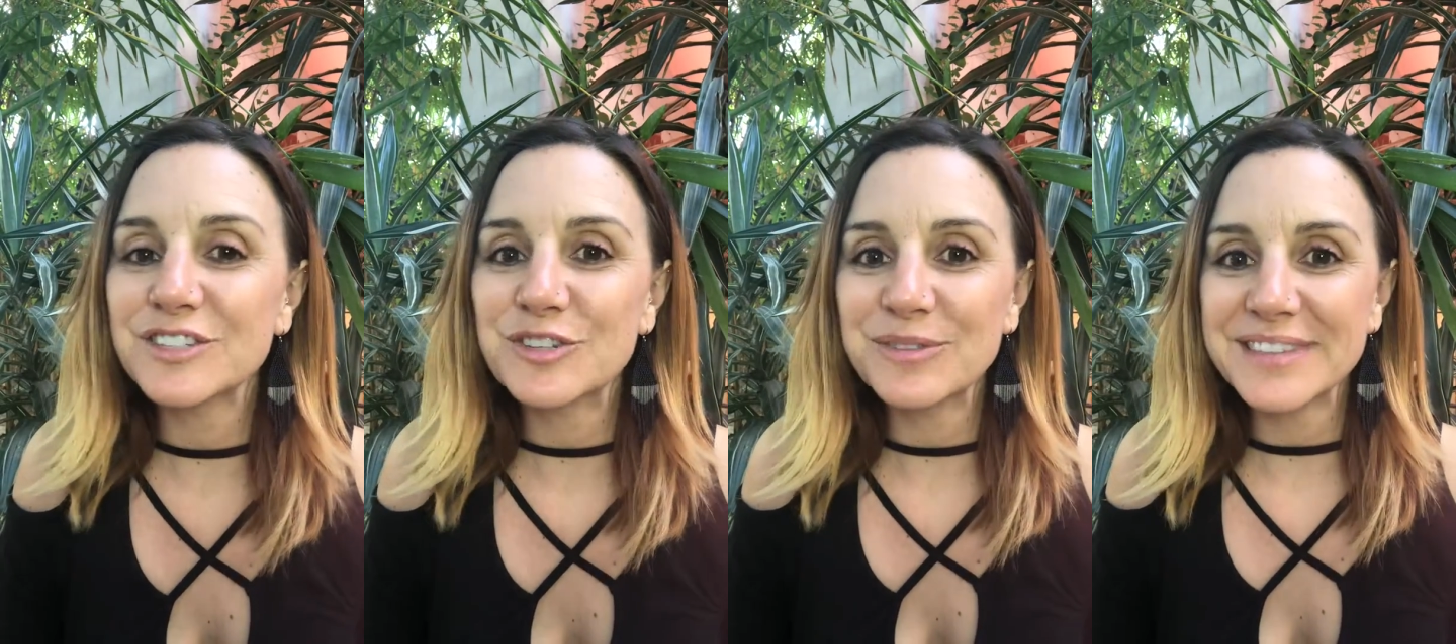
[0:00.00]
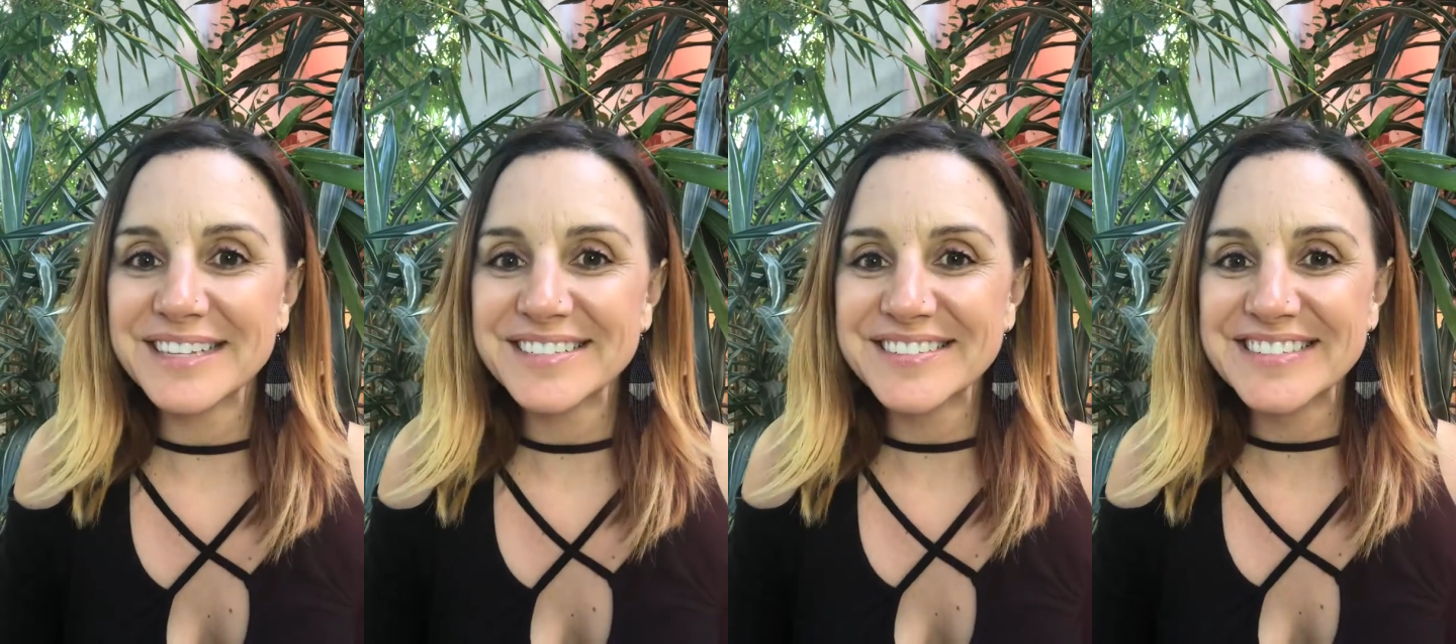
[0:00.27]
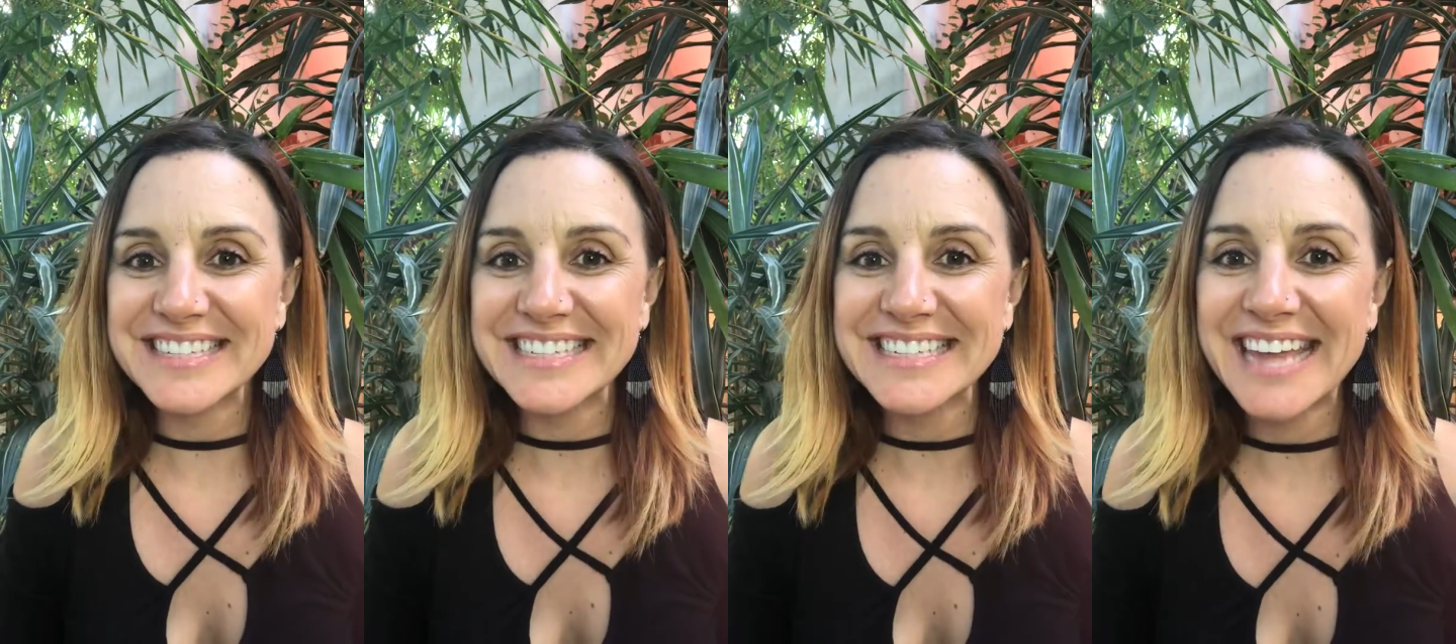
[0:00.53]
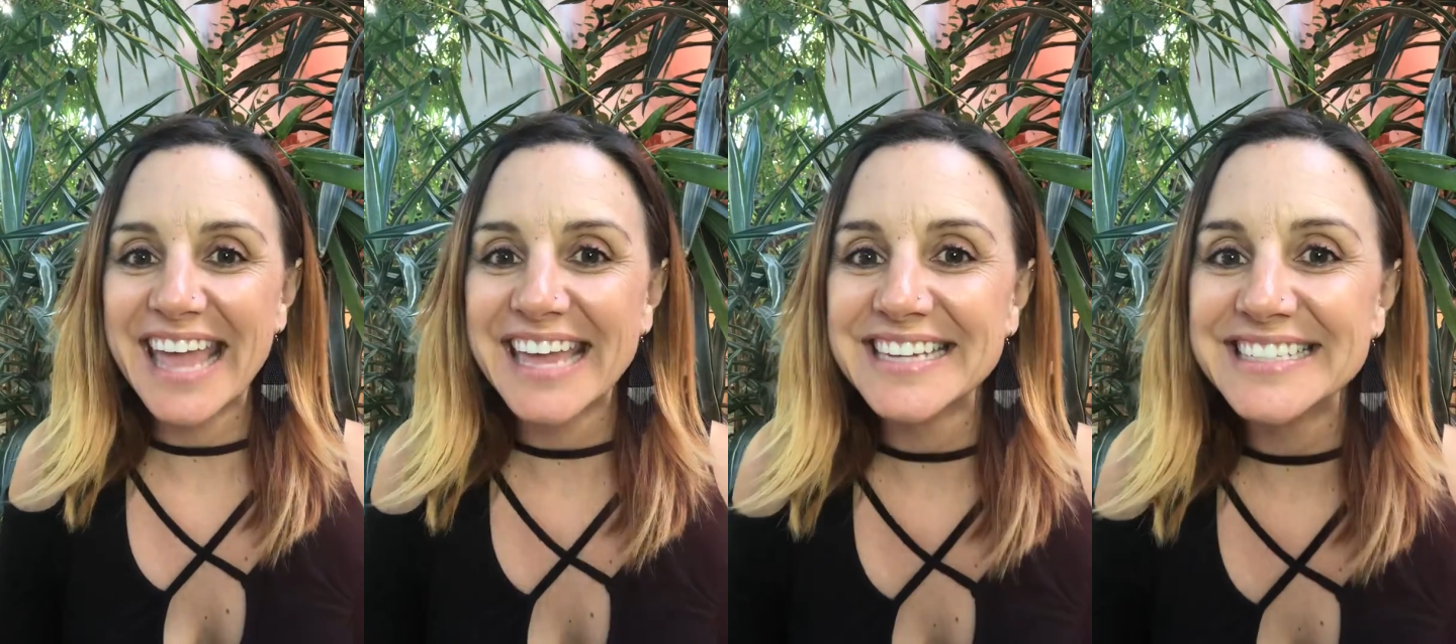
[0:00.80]

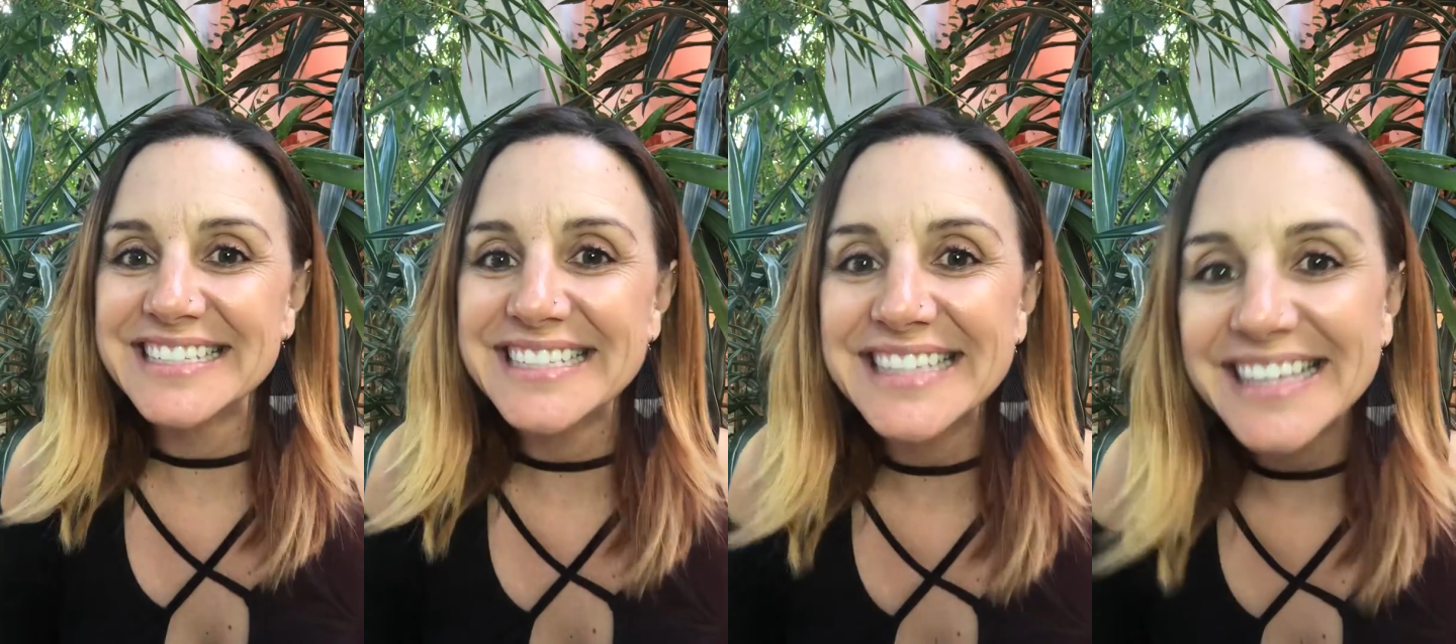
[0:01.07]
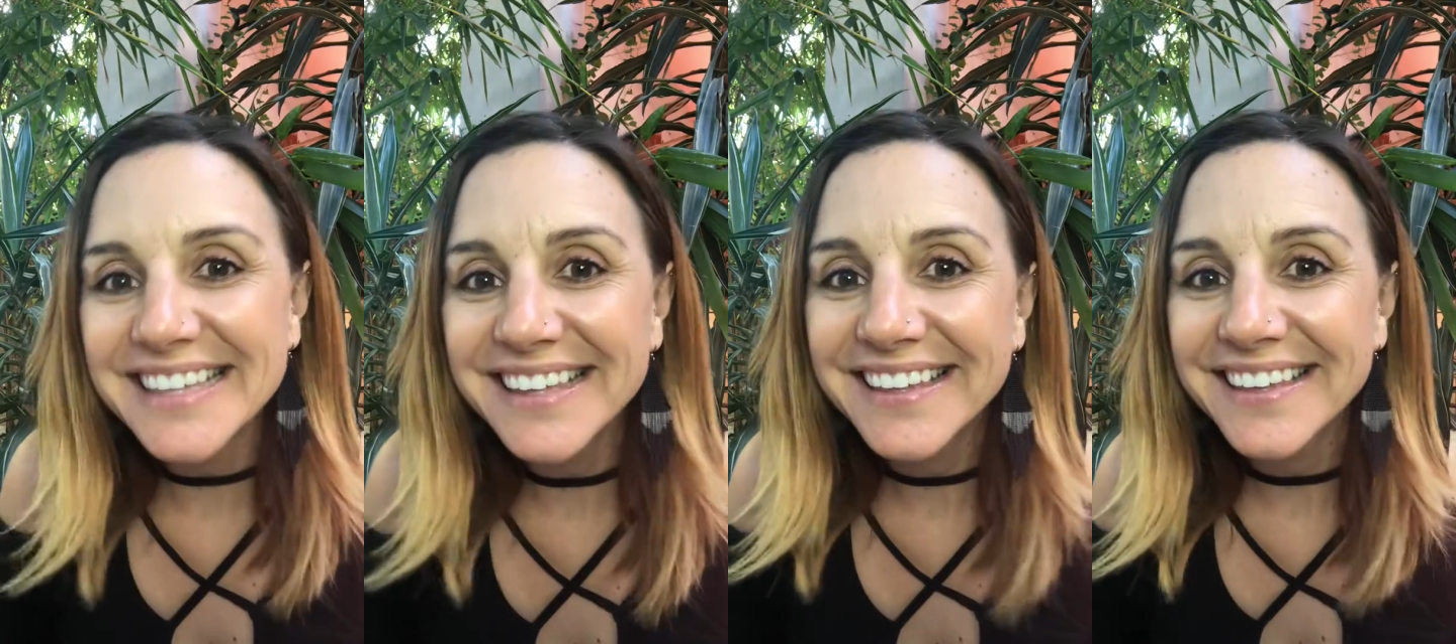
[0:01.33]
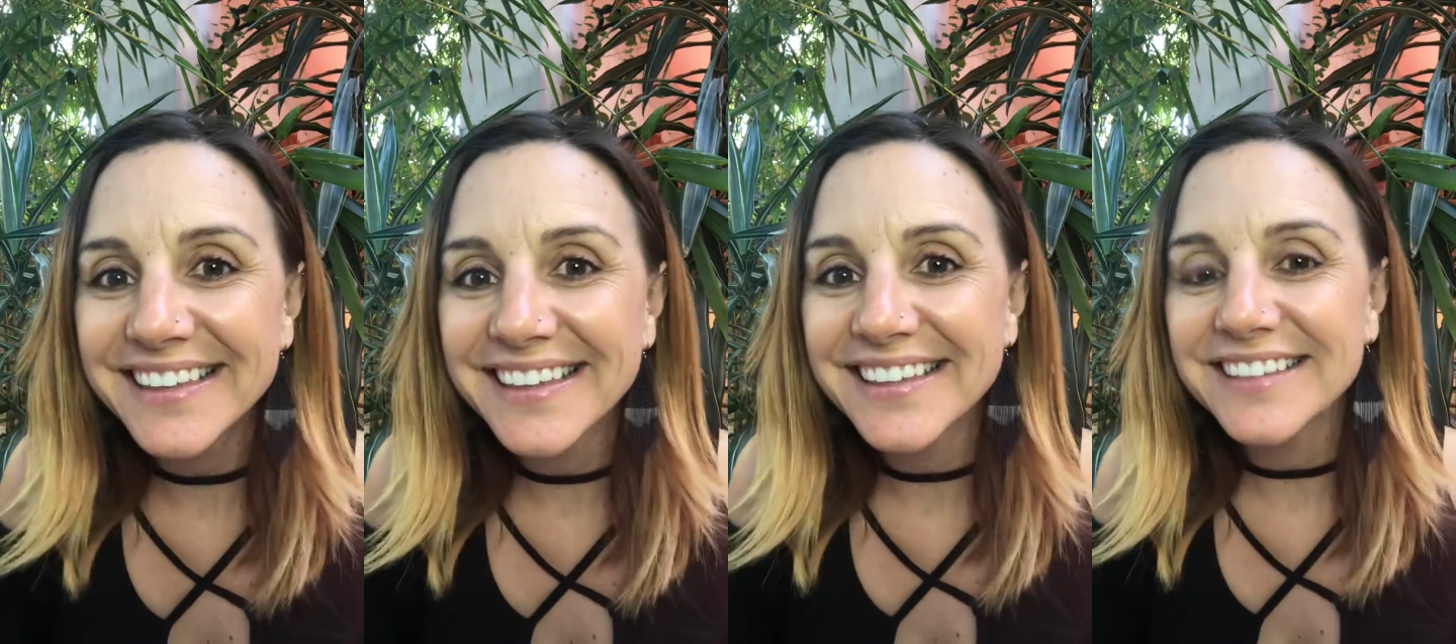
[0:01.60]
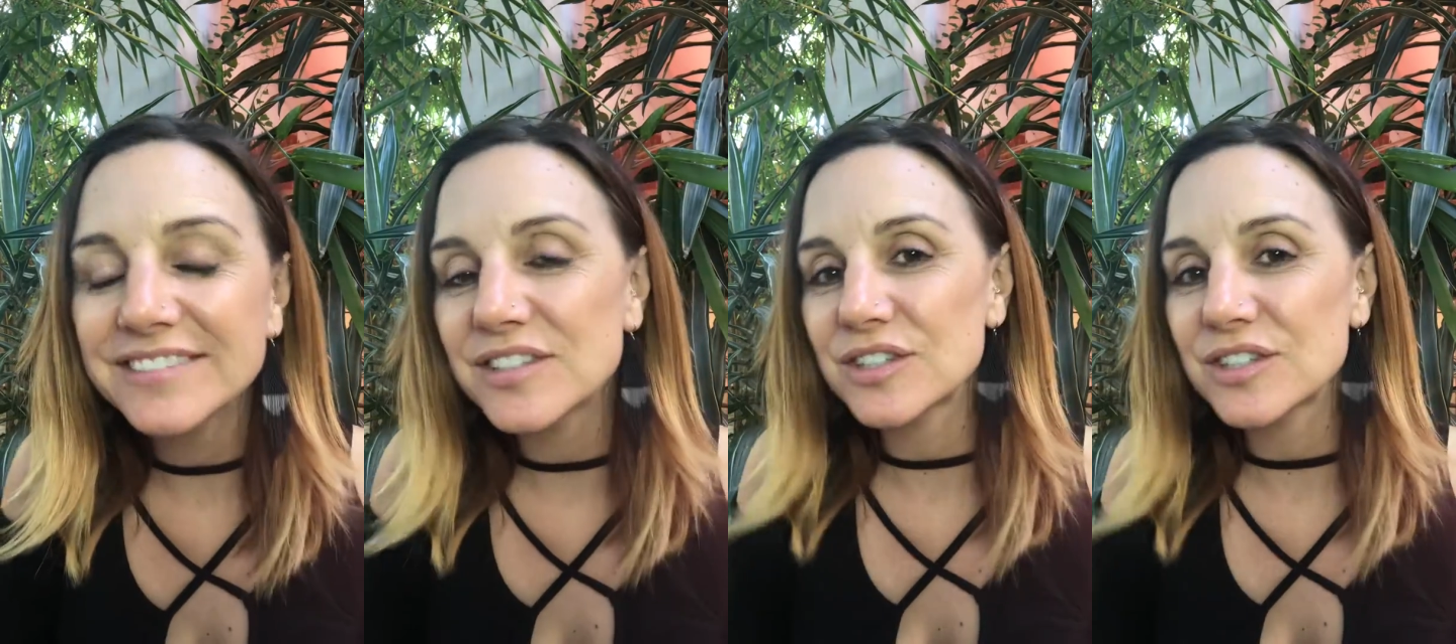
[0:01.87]
2018.